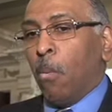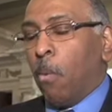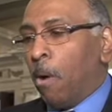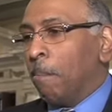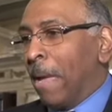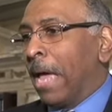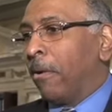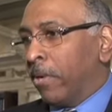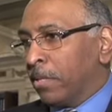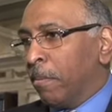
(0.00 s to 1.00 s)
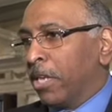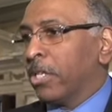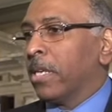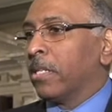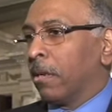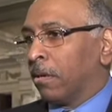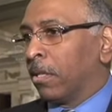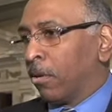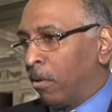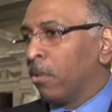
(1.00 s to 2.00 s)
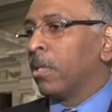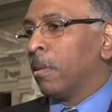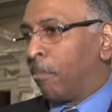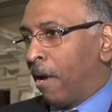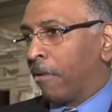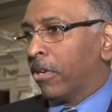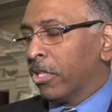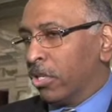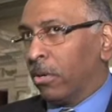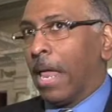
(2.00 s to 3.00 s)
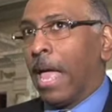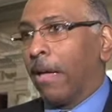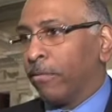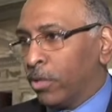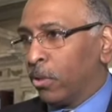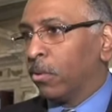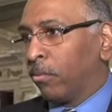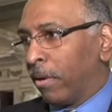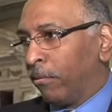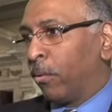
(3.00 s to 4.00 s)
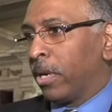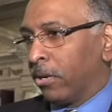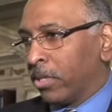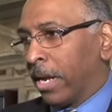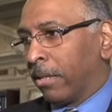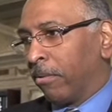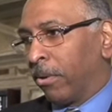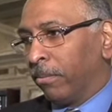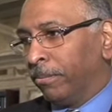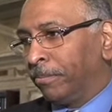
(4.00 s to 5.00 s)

won't matter as much as the growth and the progress that you'll have 2, 3, 4 years down the road.